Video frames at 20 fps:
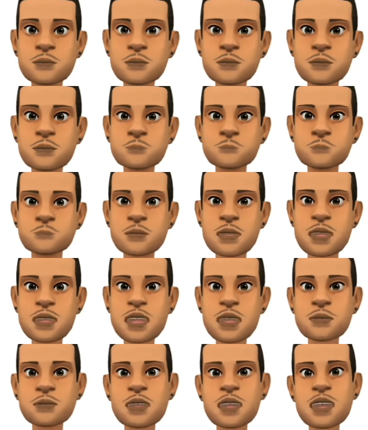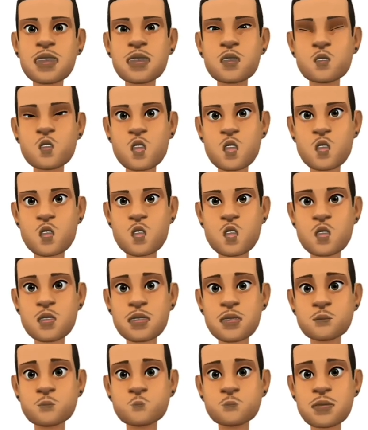And judging by the numbers
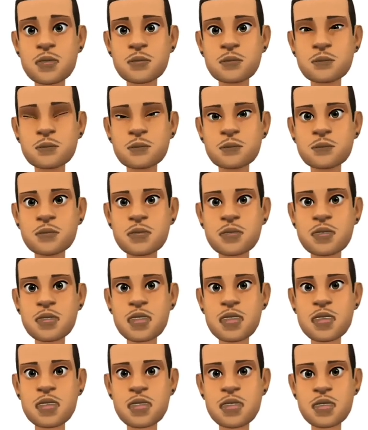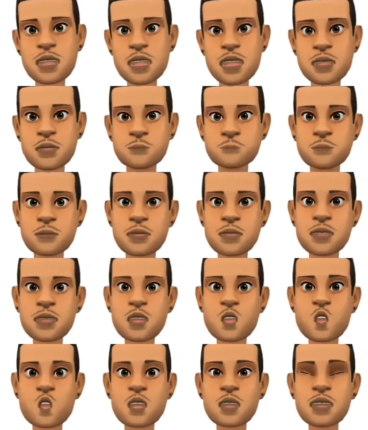alone, the campaign has achieved
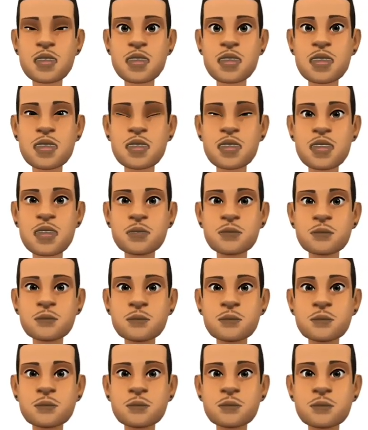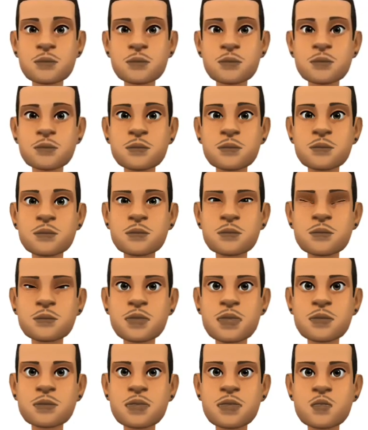impressive results.
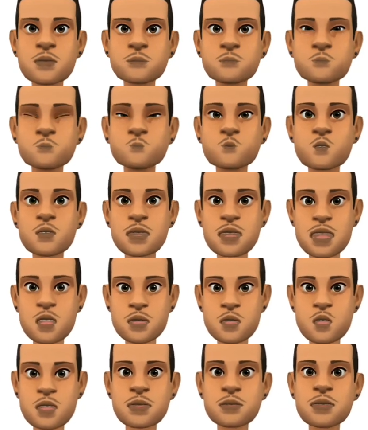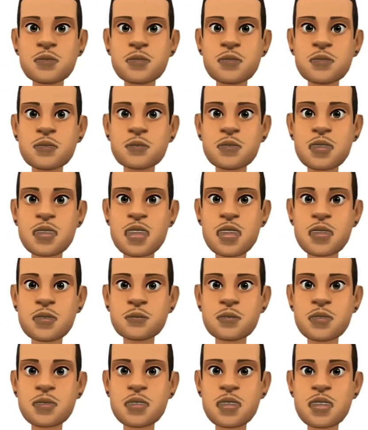Astonishingly, the Chinese Communist
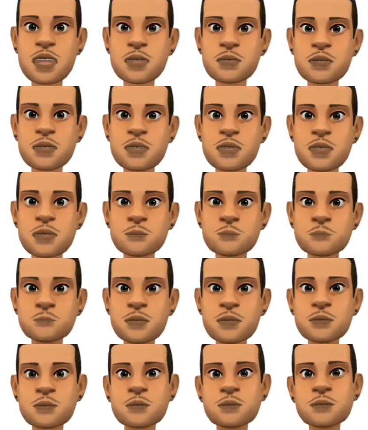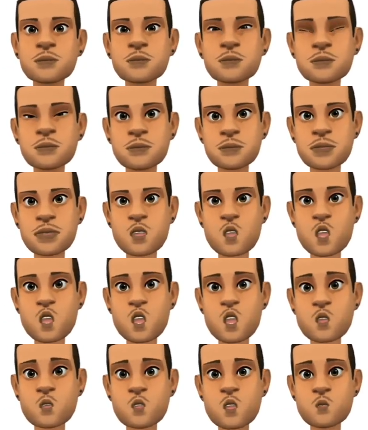Party has disciplined well
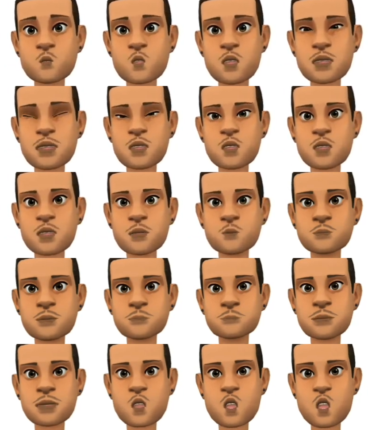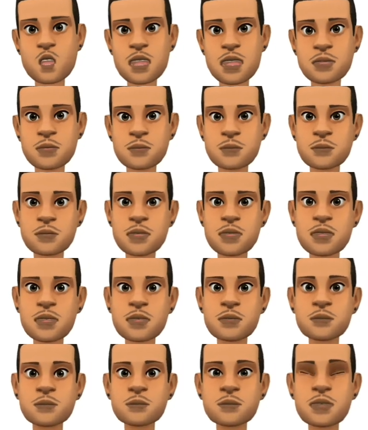over 1 million officials
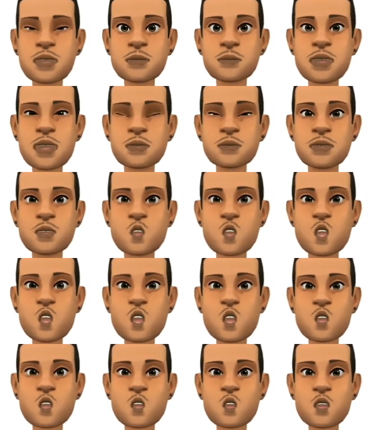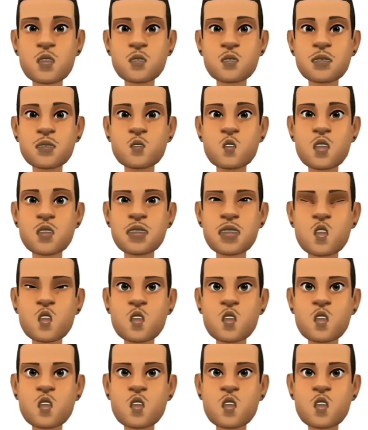since Xi took power in 2012.